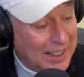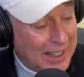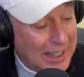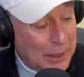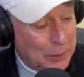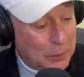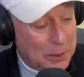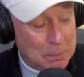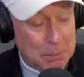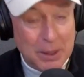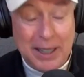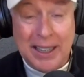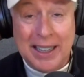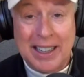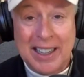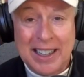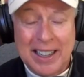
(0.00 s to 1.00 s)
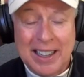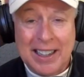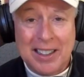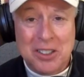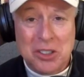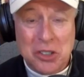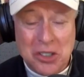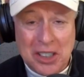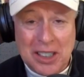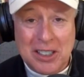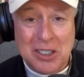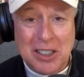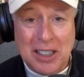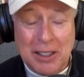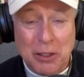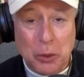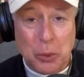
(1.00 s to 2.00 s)
It would be
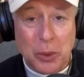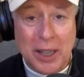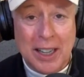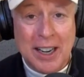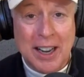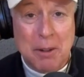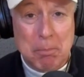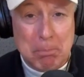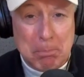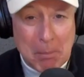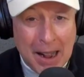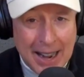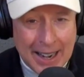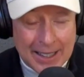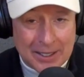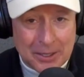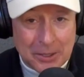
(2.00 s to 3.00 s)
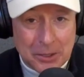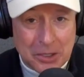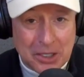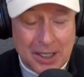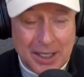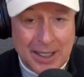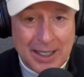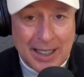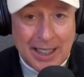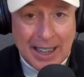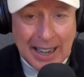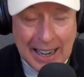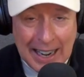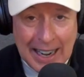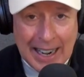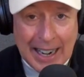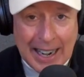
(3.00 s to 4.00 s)
63 miles
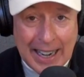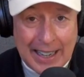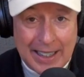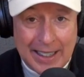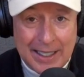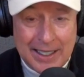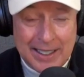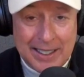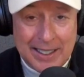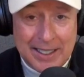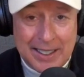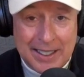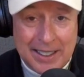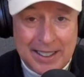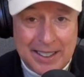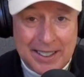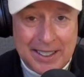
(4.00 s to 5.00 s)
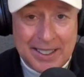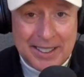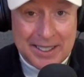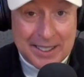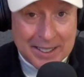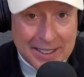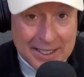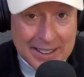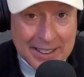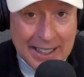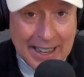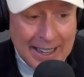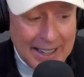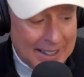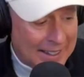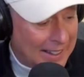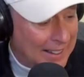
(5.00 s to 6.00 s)
high.
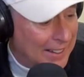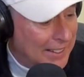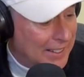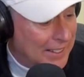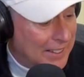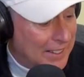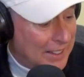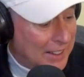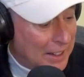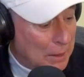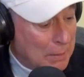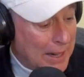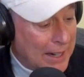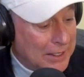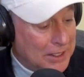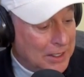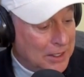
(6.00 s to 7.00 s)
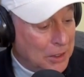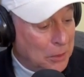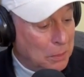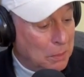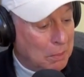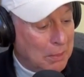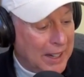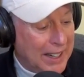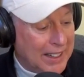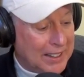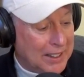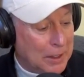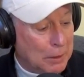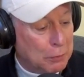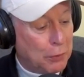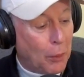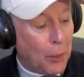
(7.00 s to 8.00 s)
Yeah. Imagine you make
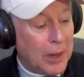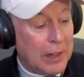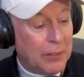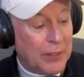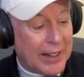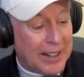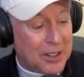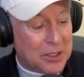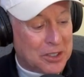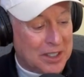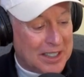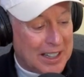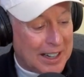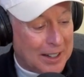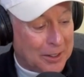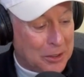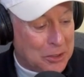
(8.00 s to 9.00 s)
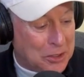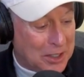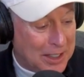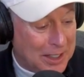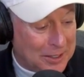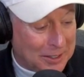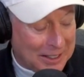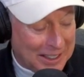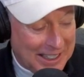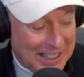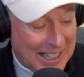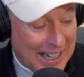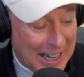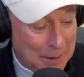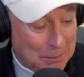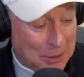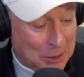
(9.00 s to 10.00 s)
$40,000 a year, Lee
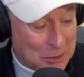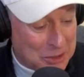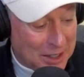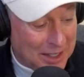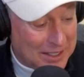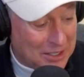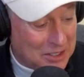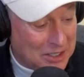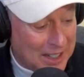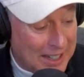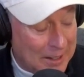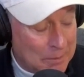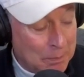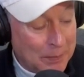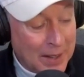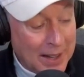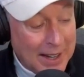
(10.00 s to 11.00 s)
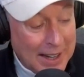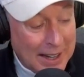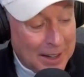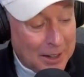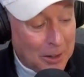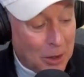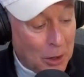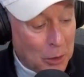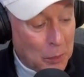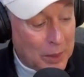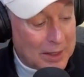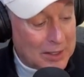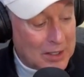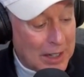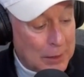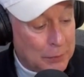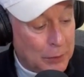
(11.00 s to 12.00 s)
Camp goes on to say. How long would
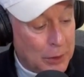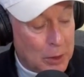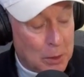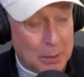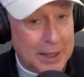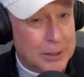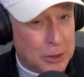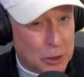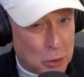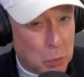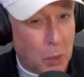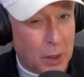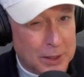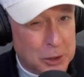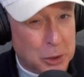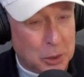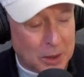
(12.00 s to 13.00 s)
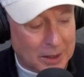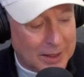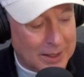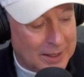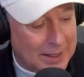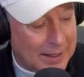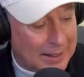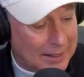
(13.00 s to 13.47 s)
it take for you to make just $1 trillion?